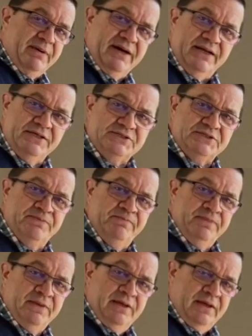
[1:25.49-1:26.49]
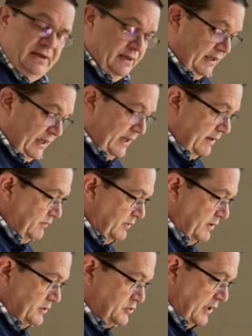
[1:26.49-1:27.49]
on us. And we're
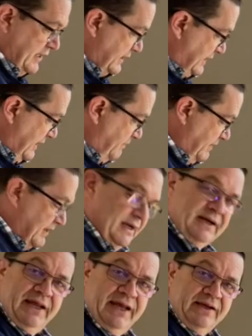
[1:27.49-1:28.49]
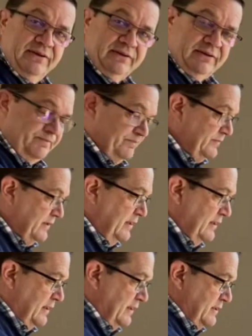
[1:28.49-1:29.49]
going to try to keep it at an angle.
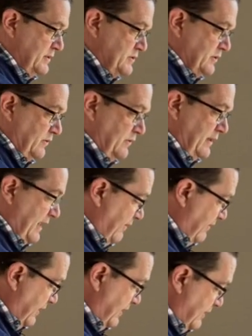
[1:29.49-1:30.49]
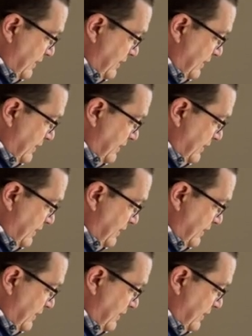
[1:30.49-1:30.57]
So now I